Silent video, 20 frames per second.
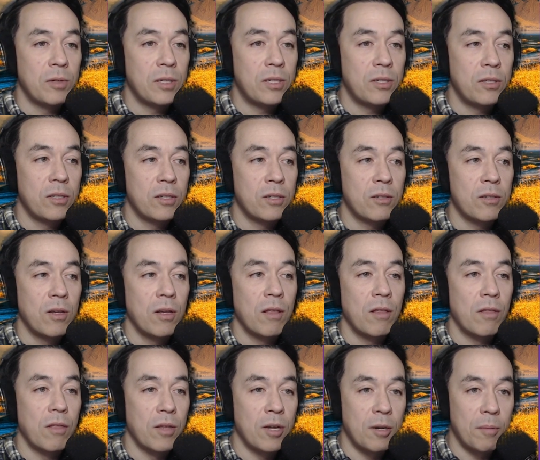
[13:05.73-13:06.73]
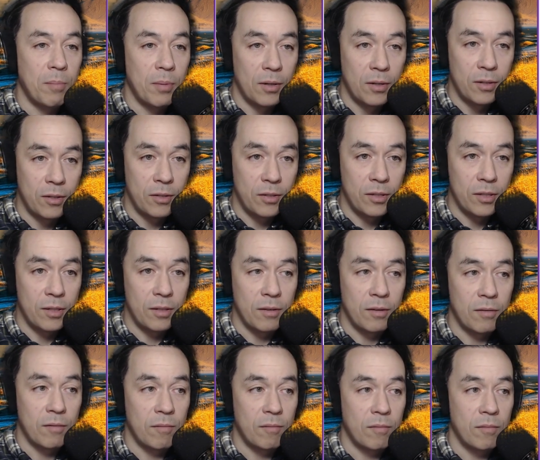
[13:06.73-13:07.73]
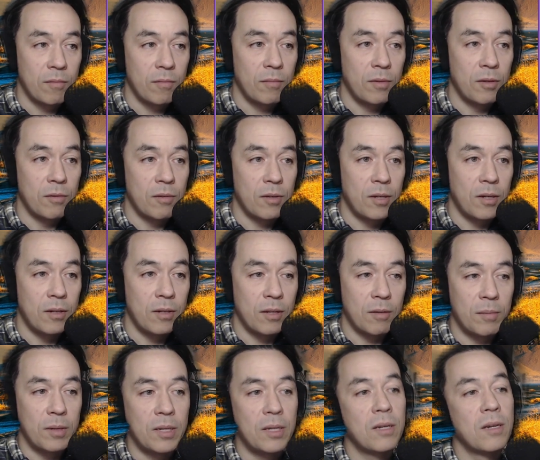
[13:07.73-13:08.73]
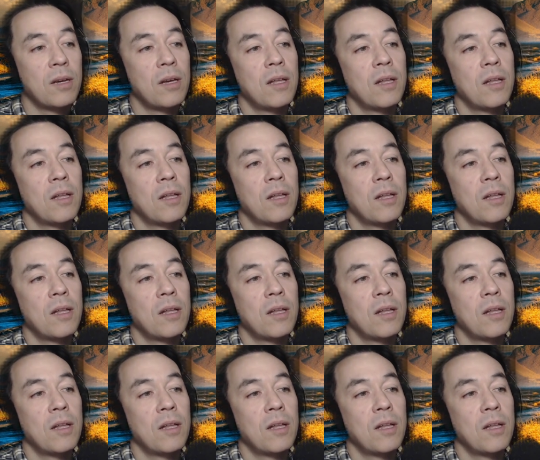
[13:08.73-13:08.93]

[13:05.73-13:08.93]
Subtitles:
is the person, calling me.